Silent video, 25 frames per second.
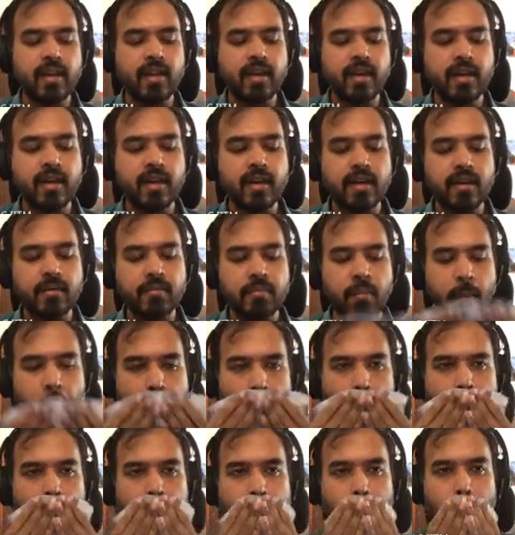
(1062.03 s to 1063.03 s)
So let's
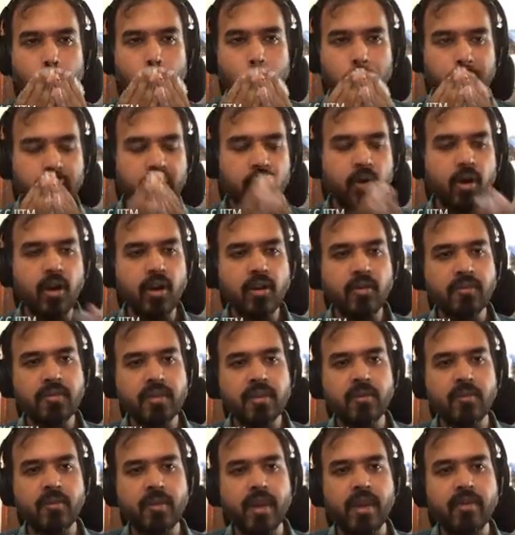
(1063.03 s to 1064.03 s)
locate where
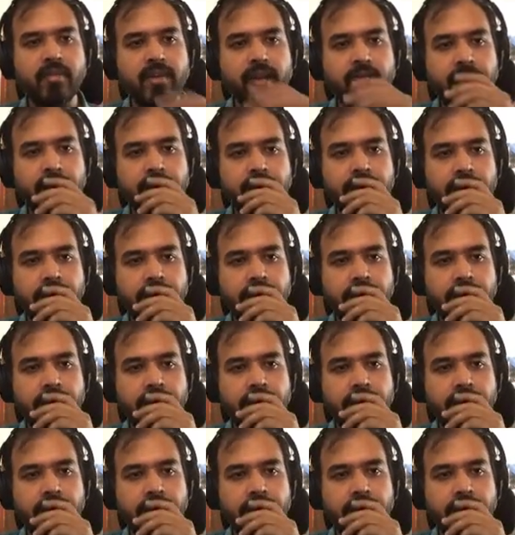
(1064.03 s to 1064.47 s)
tilde is.